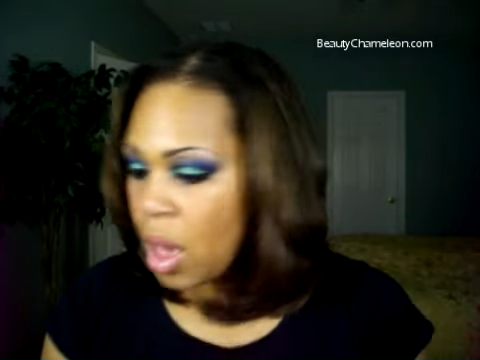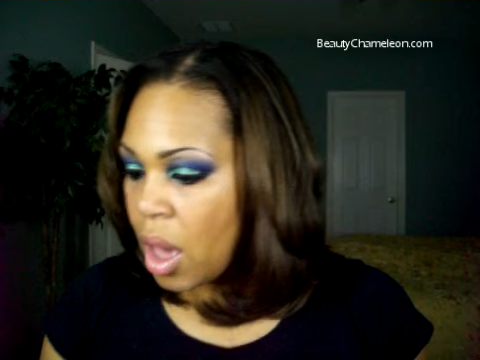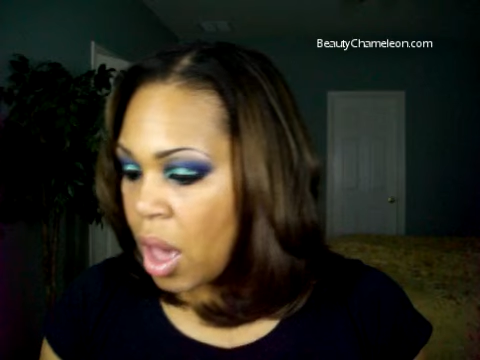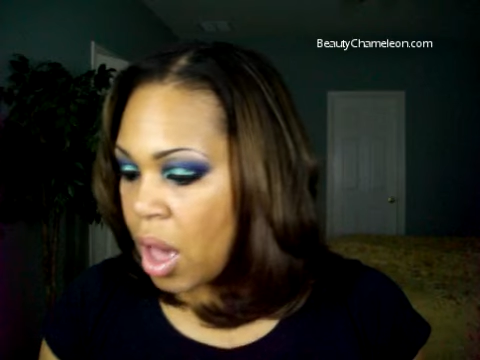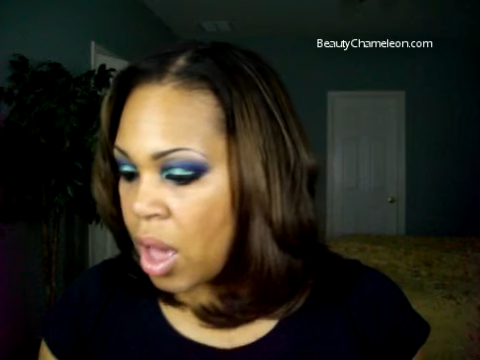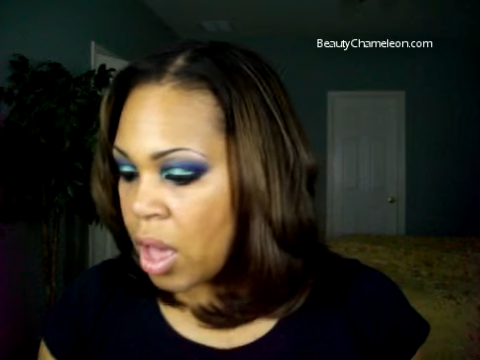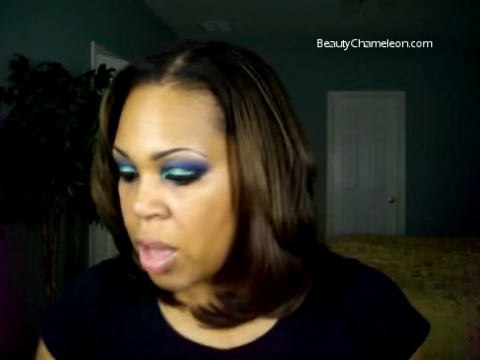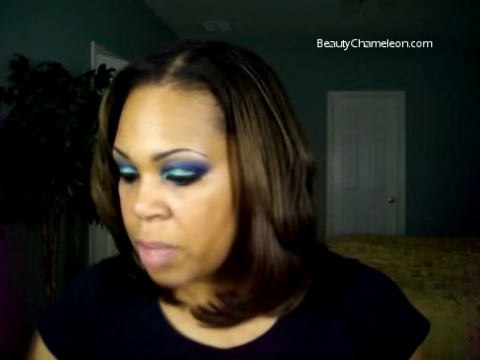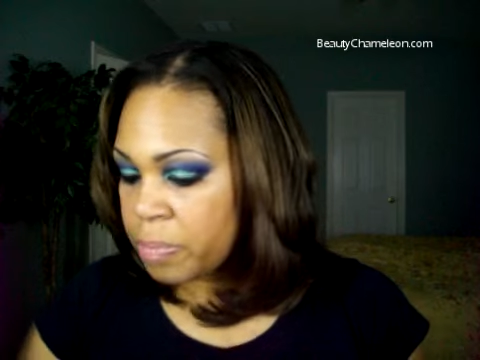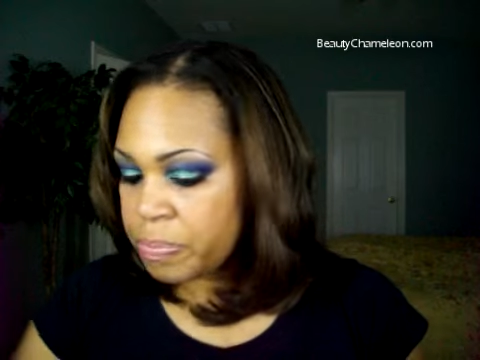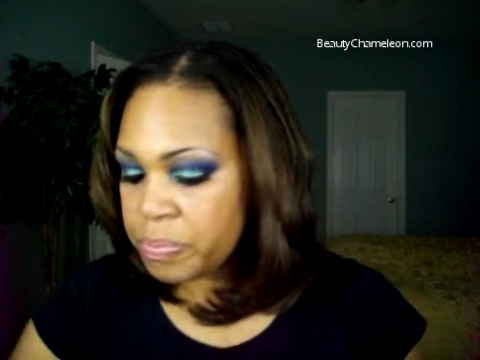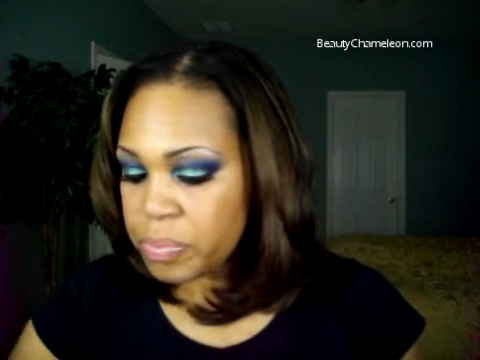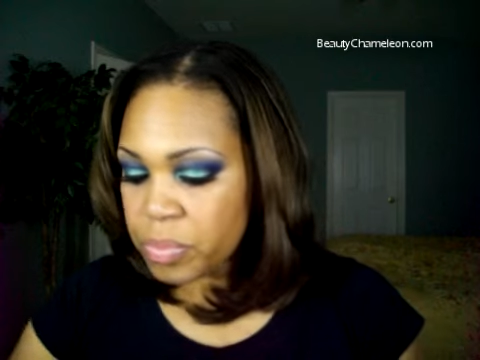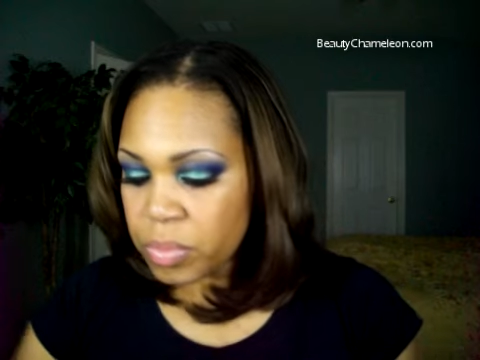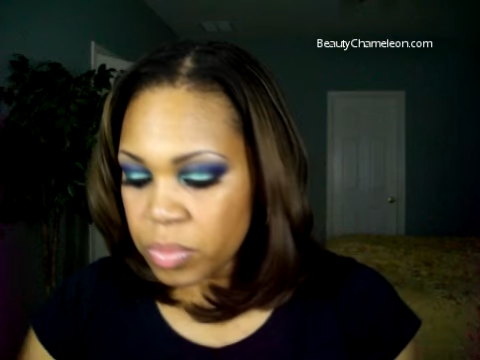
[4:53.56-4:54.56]
Um,
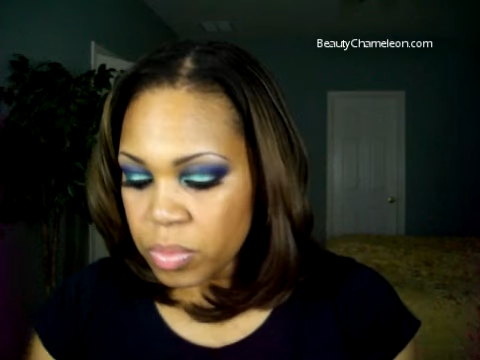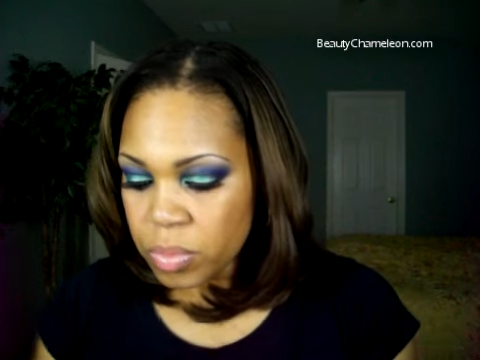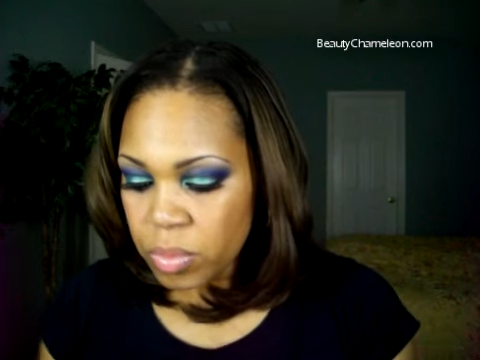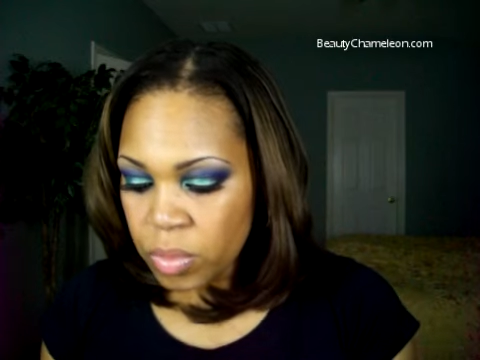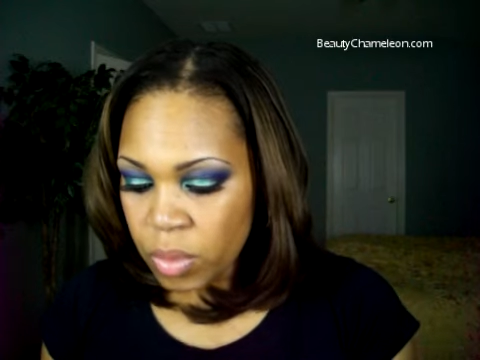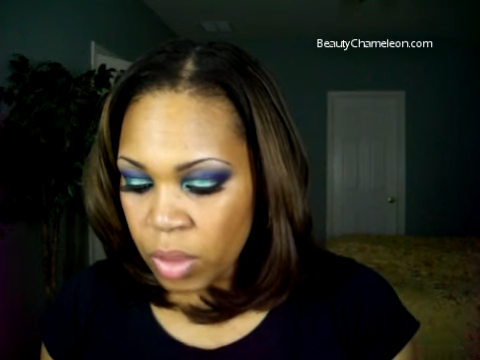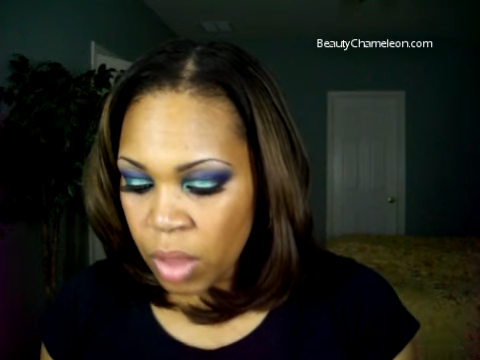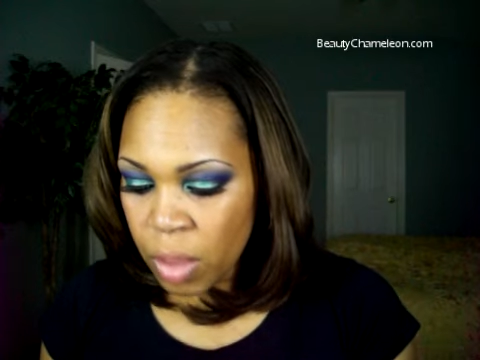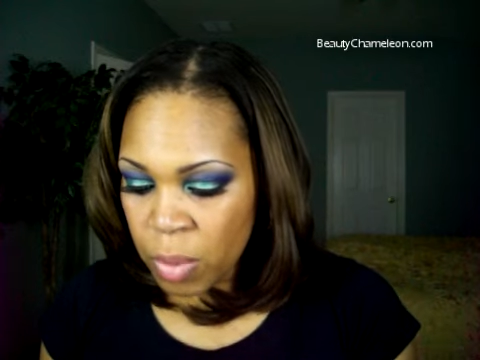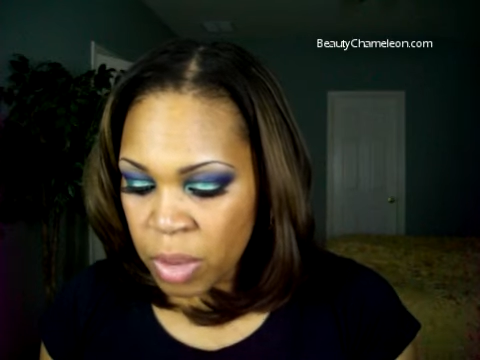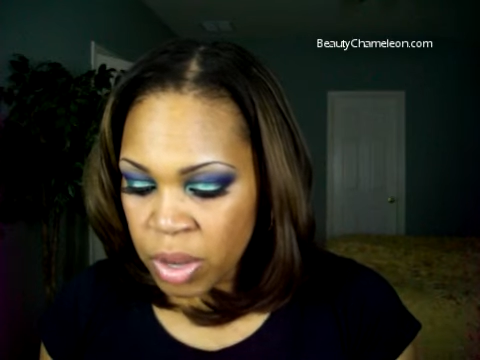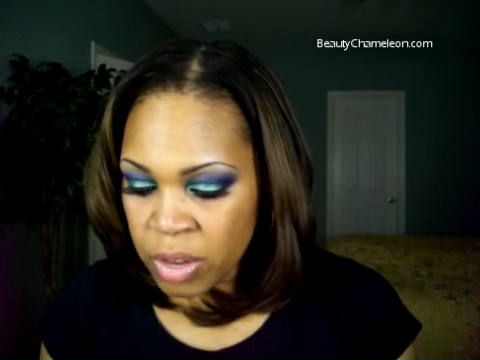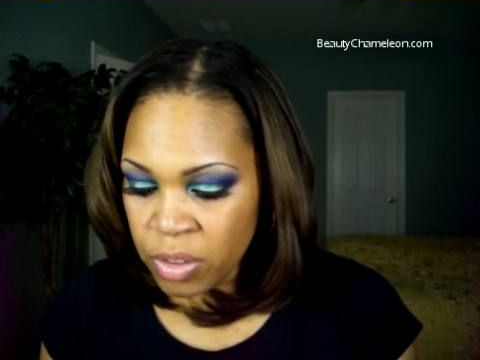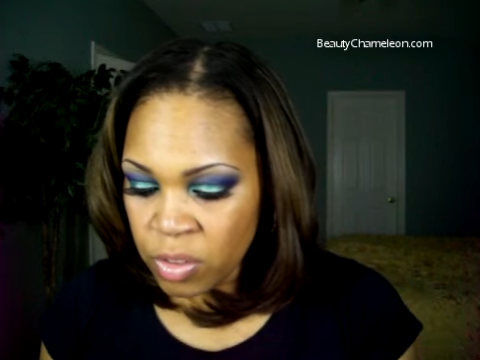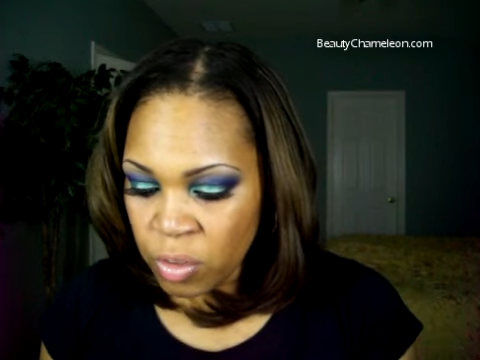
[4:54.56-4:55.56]
I'm going to